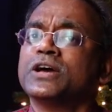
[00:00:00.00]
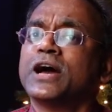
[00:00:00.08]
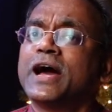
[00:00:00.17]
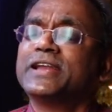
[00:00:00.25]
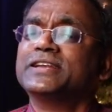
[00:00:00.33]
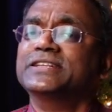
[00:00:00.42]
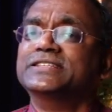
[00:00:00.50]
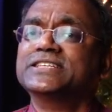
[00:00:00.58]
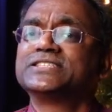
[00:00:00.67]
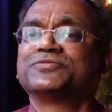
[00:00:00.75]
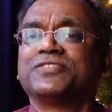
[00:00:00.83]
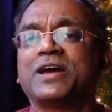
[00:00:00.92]
And
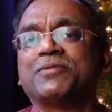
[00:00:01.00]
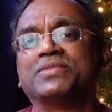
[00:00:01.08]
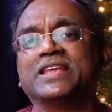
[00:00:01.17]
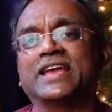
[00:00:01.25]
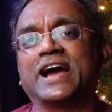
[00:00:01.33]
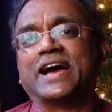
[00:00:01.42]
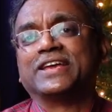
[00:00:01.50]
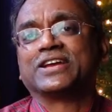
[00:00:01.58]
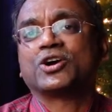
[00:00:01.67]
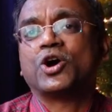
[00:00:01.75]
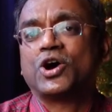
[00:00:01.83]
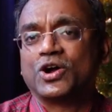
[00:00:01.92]
this family I
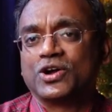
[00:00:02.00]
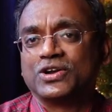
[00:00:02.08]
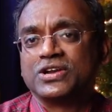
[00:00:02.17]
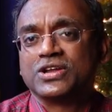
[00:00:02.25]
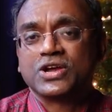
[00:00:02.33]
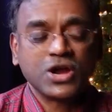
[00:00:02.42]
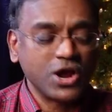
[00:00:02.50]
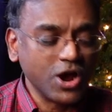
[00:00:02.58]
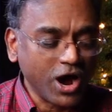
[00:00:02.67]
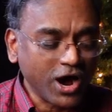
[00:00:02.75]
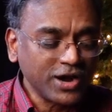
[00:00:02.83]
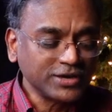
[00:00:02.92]
call
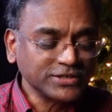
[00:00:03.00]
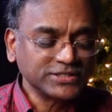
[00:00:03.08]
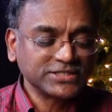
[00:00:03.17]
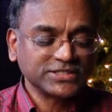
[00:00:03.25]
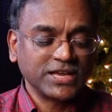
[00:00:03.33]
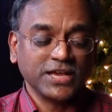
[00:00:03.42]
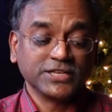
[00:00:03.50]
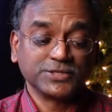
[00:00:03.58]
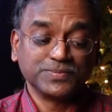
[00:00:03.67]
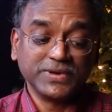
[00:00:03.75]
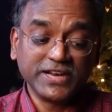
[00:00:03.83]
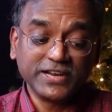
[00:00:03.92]
God's
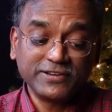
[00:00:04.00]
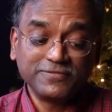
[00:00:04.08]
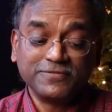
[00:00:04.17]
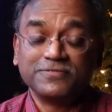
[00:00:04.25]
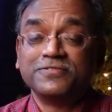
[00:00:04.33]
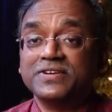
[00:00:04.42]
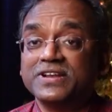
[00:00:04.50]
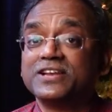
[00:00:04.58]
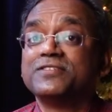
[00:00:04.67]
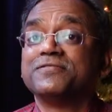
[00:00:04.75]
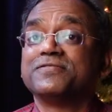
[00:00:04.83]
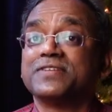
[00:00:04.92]

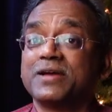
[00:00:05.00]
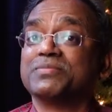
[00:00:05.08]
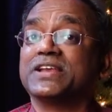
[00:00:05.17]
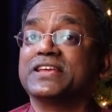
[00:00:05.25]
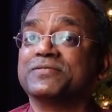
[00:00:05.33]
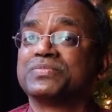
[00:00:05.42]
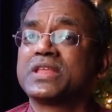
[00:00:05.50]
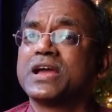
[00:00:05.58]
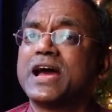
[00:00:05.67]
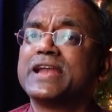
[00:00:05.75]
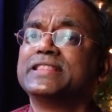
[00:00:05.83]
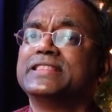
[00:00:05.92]
Spirit-filled family,
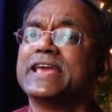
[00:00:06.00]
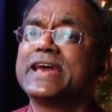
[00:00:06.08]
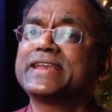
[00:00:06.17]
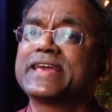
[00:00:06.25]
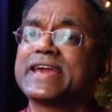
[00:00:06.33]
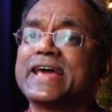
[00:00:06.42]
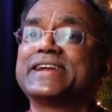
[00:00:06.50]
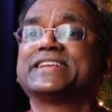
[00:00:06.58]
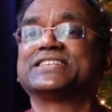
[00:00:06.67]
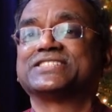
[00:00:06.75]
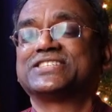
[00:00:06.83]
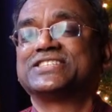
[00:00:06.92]
and their
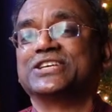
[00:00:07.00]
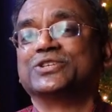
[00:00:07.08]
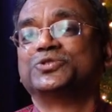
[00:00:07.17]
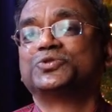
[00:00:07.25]
characteristic.